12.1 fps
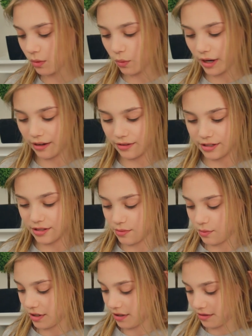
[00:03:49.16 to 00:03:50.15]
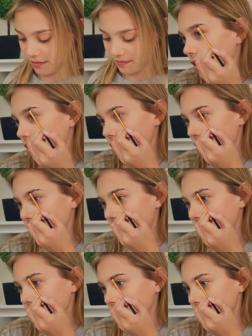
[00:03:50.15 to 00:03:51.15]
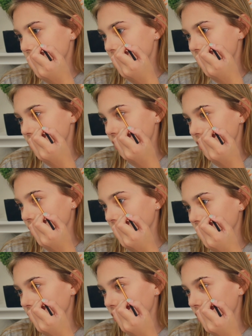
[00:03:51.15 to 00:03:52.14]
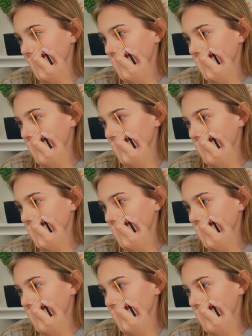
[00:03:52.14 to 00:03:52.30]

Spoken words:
Wow, this is weird. Oh dear.